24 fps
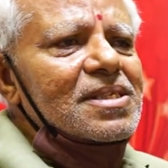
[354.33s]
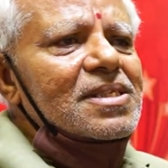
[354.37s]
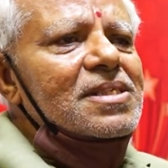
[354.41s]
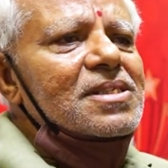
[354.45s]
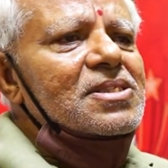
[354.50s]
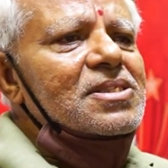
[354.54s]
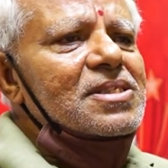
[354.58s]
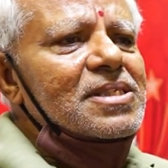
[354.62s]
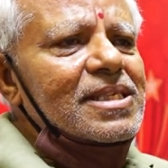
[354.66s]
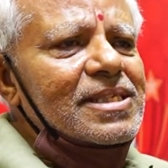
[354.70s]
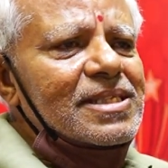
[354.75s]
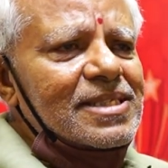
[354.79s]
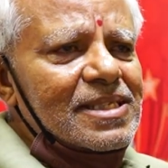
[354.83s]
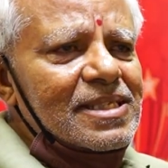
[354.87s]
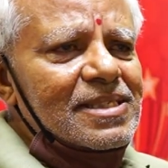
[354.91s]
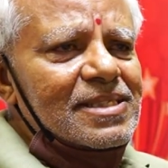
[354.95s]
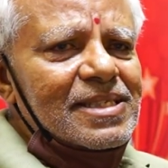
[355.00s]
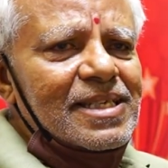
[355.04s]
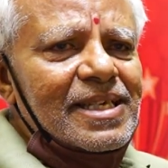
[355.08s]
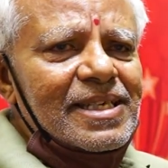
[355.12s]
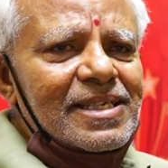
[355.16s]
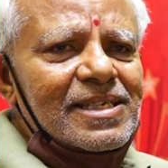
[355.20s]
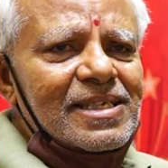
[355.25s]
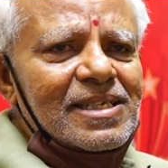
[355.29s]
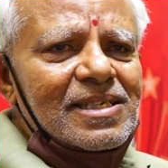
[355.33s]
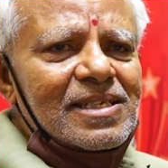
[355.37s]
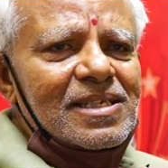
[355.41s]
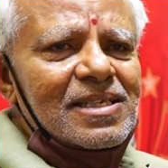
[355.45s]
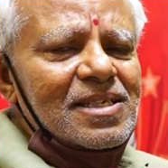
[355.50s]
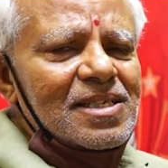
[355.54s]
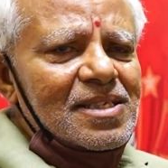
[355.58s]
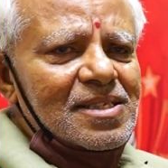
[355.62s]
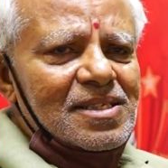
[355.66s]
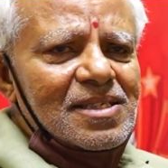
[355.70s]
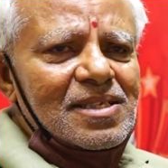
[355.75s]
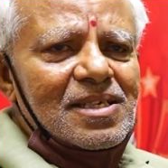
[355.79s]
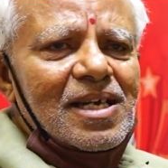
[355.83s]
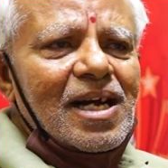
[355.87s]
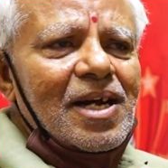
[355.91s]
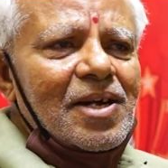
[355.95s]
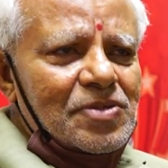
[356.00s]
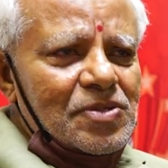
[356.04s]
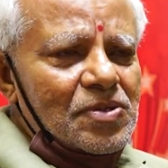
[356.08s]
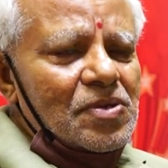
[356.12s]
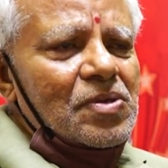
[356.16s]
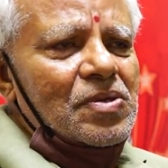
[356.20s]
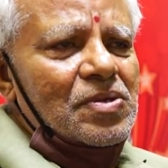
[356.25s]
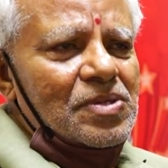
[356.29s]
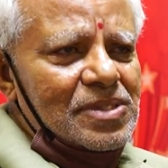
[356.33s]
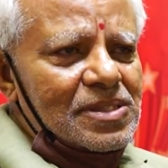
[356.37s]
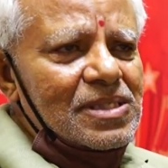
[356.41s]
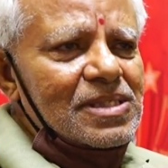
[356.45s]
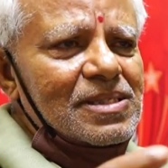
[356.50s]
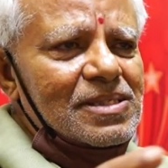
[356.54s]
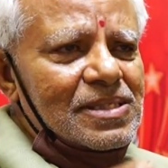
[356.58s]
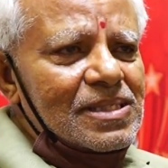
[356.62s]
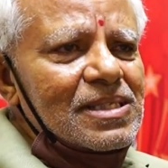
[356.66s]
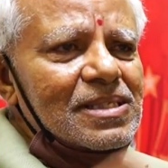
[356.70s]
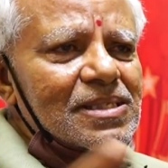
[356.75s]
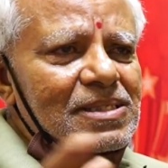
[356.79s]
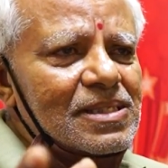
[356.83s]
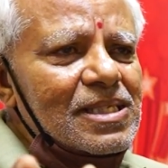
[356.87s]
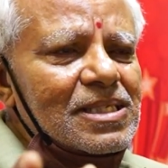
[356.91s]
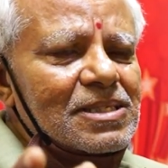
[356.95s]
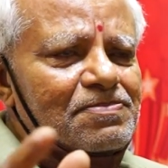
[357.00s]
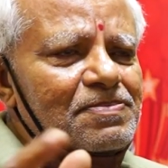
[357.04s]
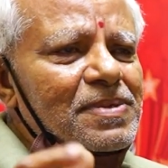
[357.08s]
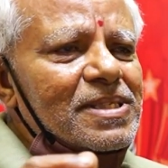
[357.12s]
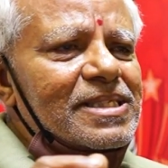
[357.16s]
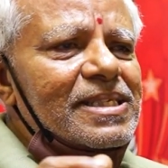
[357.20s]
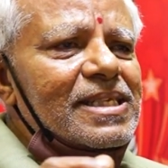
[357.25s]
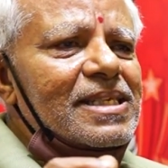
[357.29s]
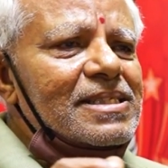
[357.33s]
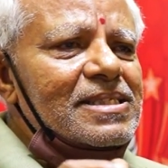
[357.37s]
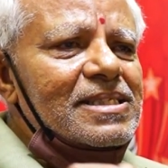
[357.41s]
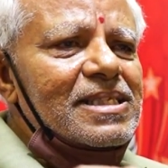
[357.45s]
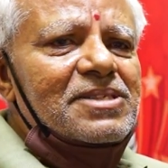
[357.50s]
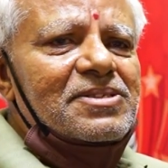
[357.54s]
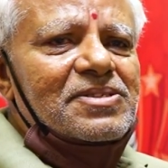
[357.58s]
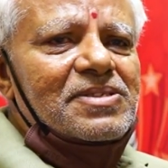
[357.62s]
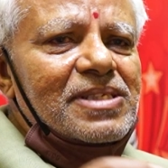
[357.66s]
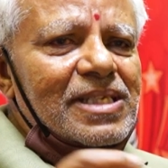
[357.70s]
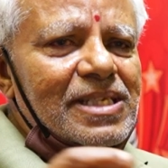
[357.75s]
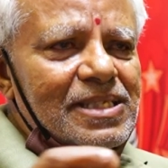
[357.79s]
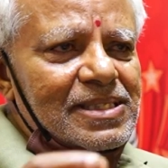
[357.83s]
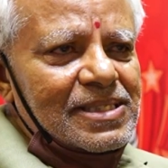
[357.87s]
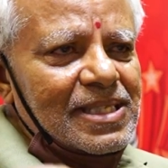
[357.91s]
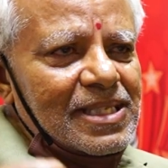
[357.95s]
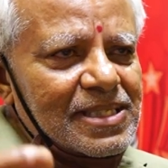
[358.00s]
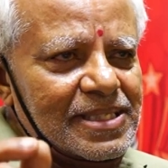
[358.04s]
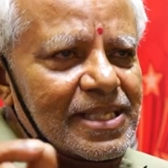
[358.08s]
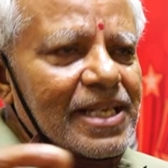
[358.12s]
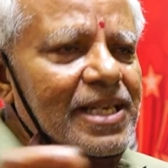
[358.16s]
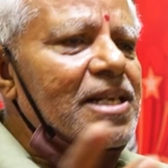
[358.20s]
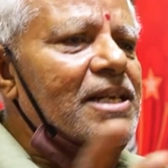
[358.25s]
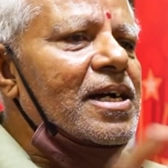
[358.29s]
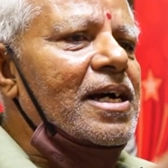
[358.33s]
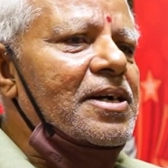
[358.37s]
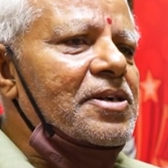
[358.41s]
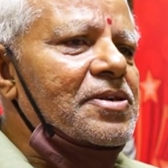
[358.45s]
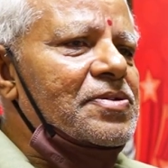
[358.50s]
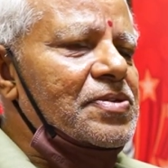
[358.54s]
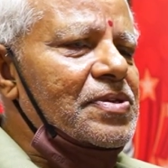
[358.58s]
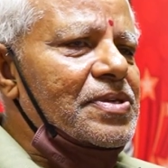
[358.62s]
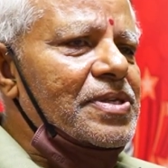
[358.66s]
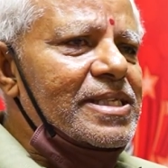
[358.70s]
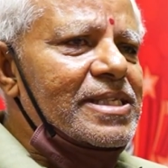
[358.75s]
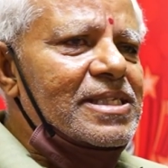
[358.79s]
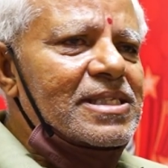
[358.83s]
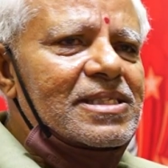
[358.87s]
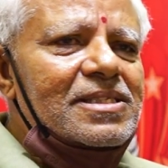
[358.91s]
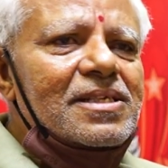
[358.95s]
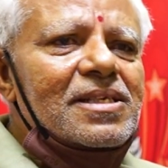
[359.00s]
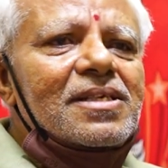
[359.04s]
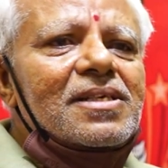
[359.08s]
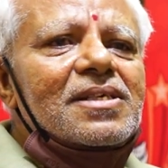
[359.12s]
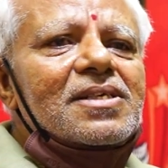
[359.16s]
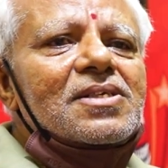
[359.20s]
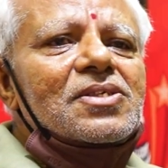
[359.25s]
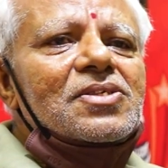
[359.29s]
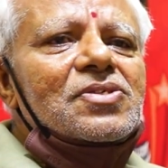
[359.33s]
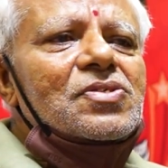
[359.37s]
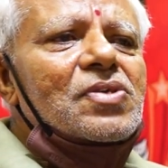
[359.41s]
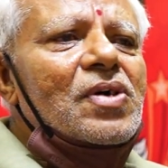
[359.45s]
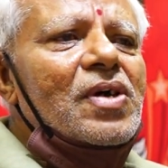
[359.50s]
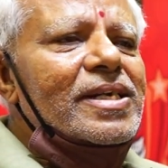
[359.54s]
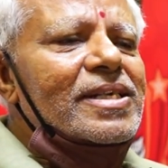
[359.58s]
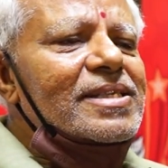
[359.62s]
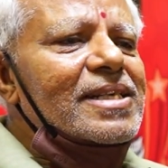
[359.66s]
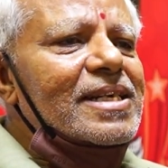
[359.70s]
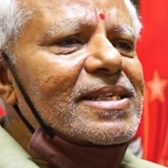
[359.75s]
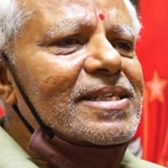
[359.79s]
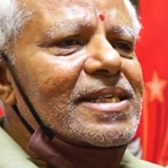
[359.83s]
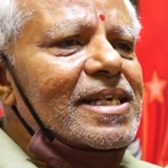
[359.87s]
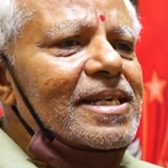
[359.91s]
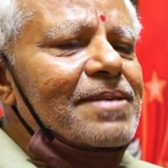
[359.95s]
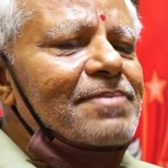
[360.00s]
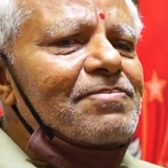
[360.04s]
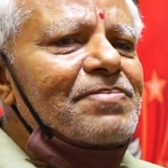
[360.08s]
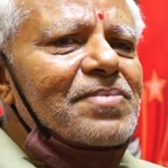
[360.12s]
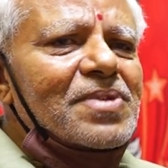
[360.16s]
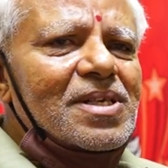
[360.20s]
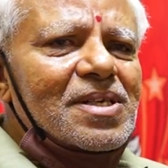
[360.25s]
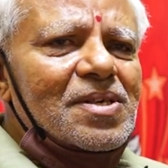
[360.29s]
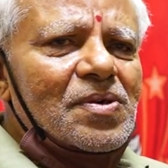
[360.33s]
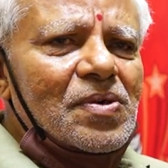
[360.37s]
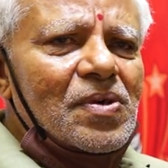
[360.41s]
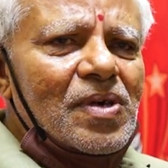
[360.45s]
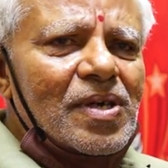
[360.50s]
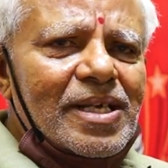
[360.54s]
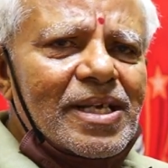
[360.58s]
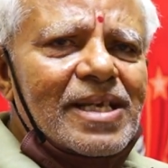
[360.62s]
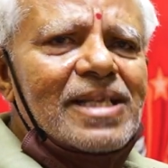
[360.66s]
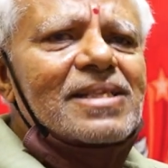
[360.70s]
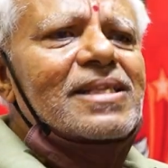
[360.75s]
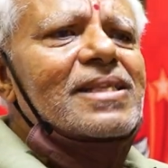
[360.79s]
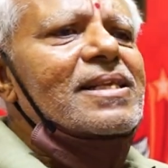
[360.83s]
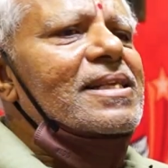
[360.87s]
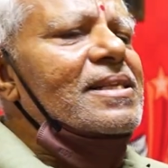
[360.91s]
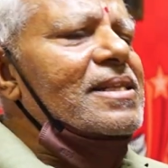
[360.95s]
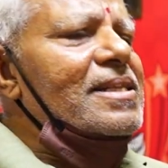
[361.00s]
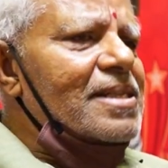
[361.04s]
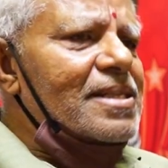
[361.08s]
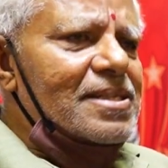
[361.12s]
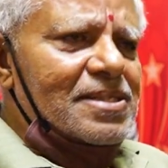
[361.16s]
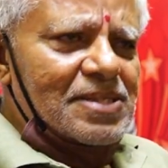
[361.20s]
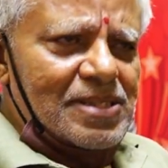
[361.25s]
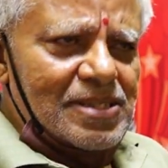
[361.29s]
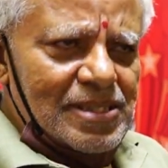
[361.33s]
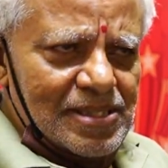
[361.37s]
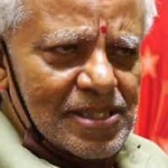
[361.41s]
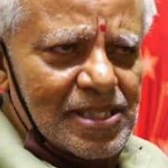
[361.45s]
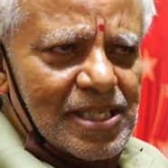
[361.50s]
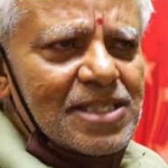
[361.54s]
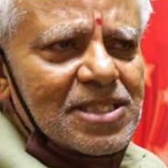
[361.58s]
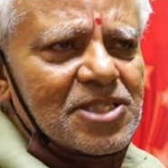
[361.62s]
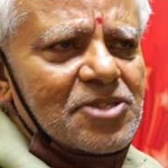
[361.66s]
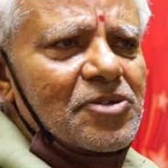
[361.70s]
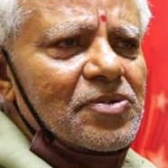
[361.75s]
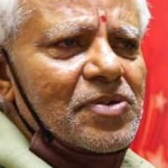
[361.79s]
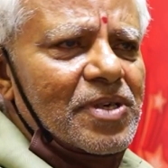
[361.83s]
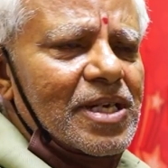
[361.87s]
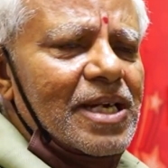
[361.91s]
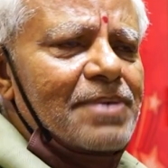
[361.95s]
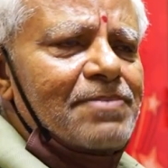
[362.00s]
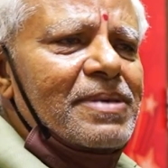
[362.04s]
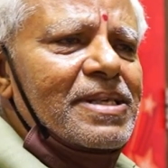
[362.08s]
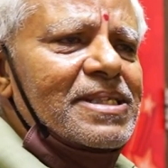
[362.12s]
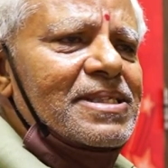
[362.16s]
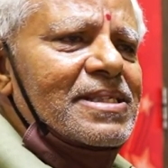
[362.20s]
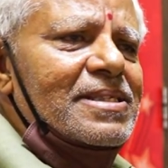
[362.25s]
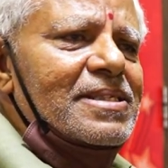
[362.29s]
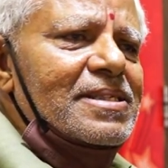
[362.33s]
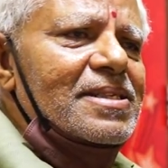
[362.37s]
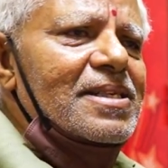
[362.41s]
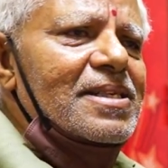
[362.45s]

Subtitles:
So she said, I have to go this much, this area I have to reach. So at that time, okay, just you come in.